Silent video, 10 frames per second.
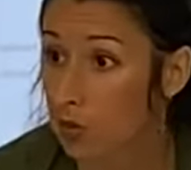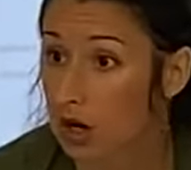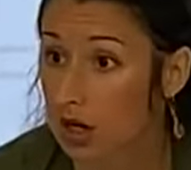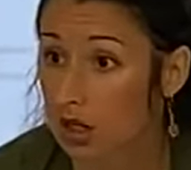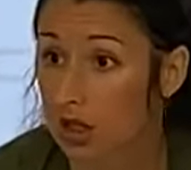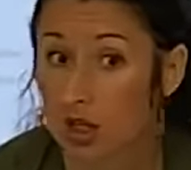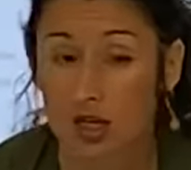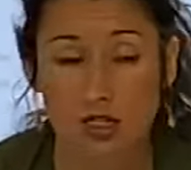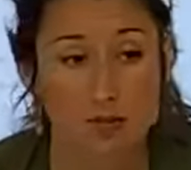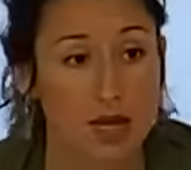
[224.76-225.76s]
work
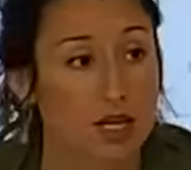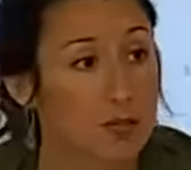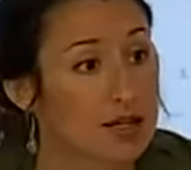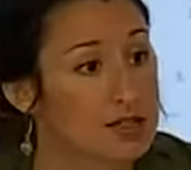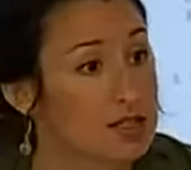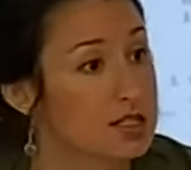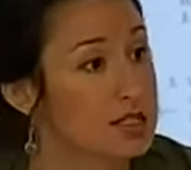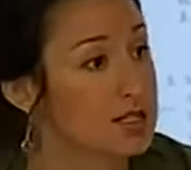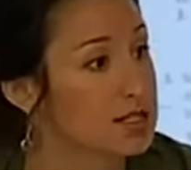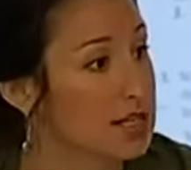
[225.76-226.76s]
to make my
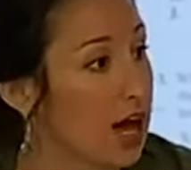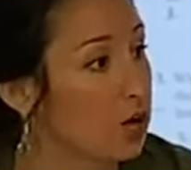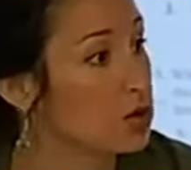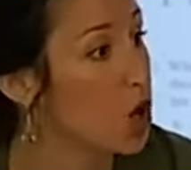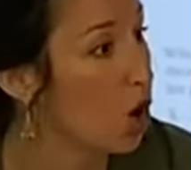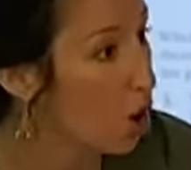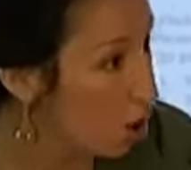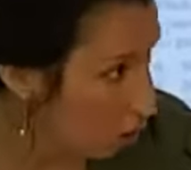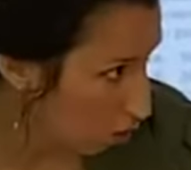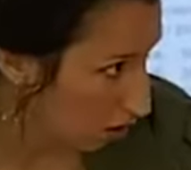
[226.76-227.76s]
sentence sound
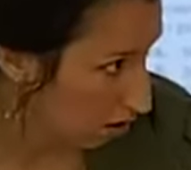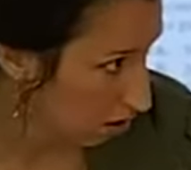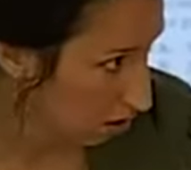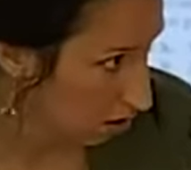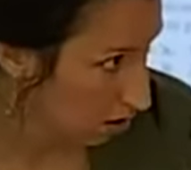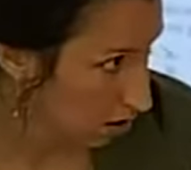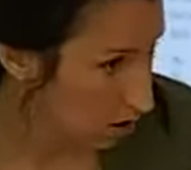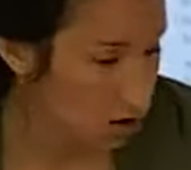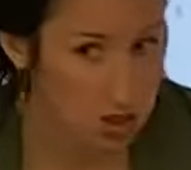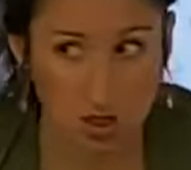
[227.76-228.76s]
whole.
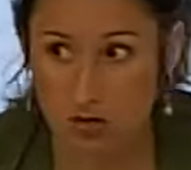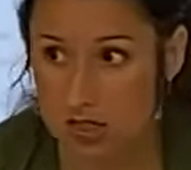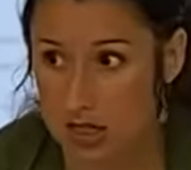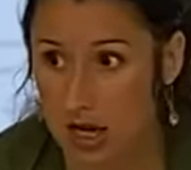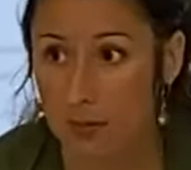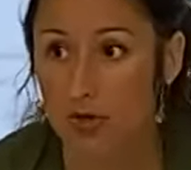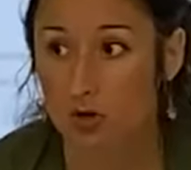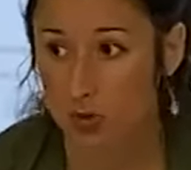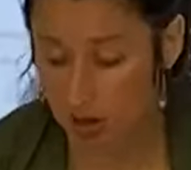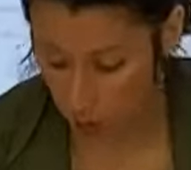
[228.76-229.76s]
Do you see? I'm going
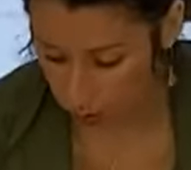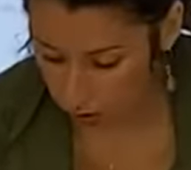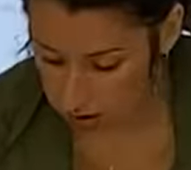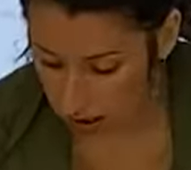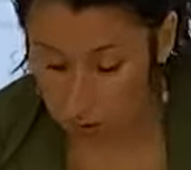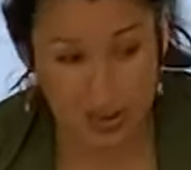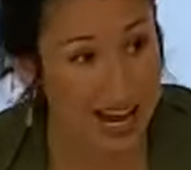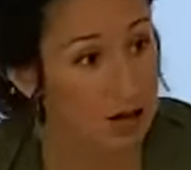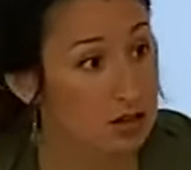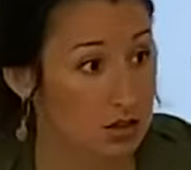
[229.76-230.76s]
to read it one more time
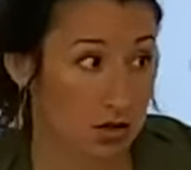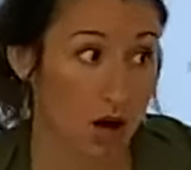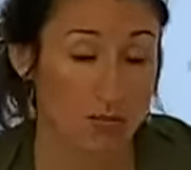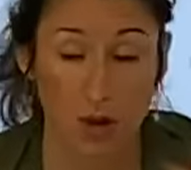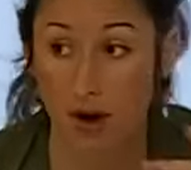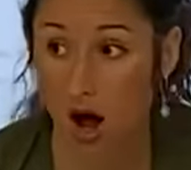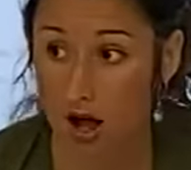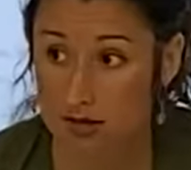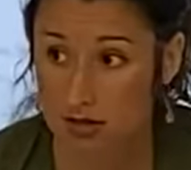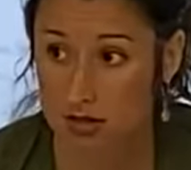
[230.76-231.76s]
without the
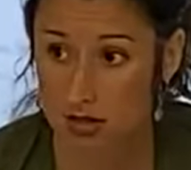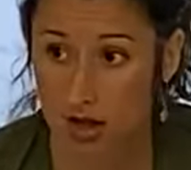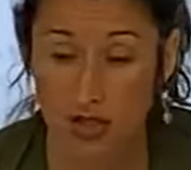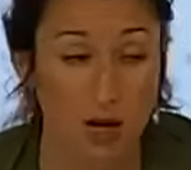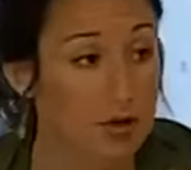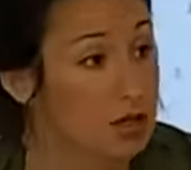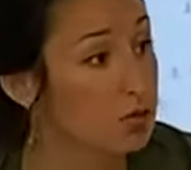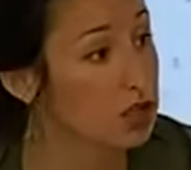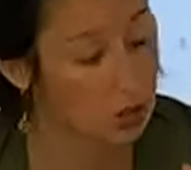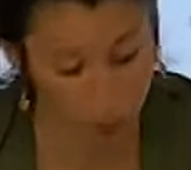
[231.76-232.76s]
pause, and then I'm going to
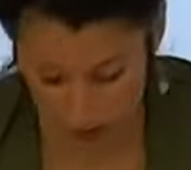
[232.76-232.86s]
read it